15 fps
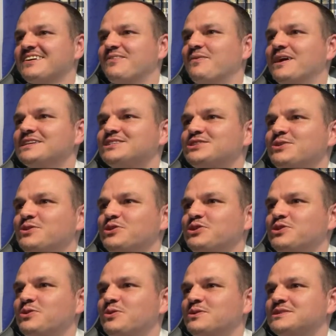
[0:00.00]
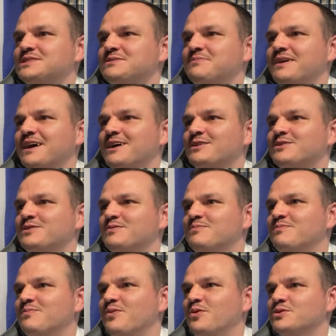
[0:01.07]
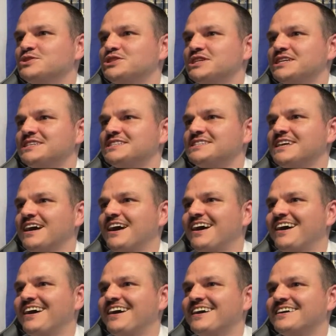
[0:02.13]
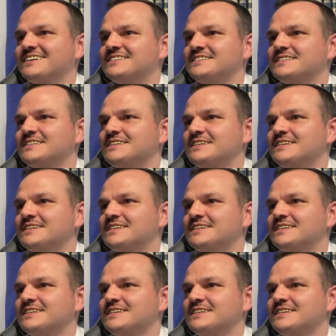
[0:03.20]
what's your thoughts about Moshe's eyes